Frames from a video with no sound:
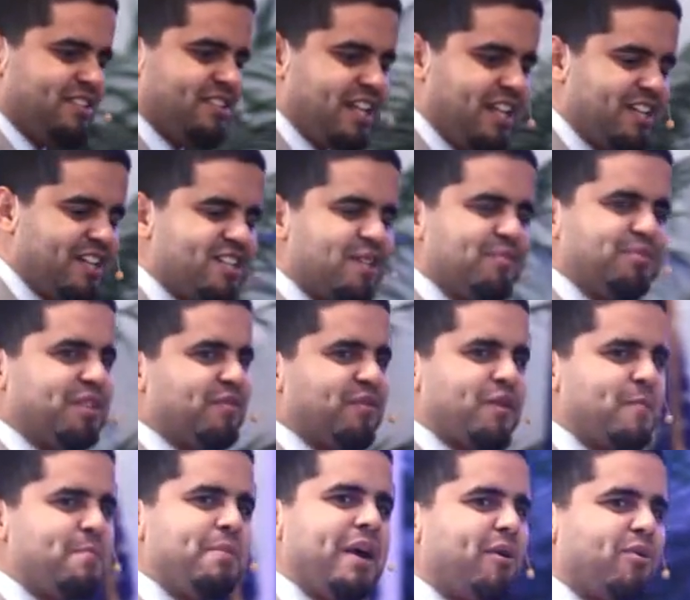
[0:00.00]
said
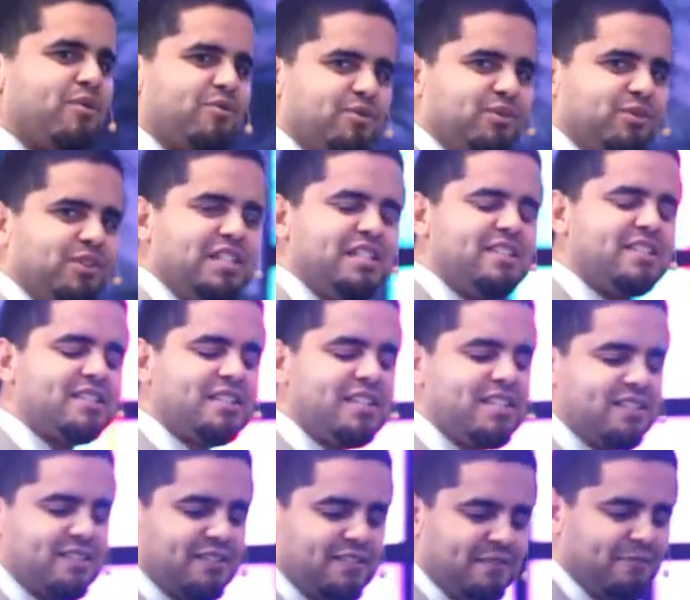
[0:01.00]
something very powerful. He says,
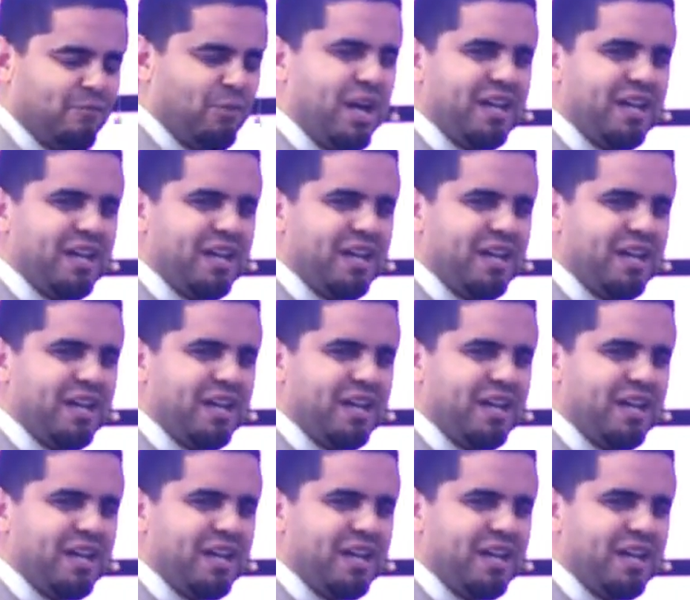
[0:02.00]
listen,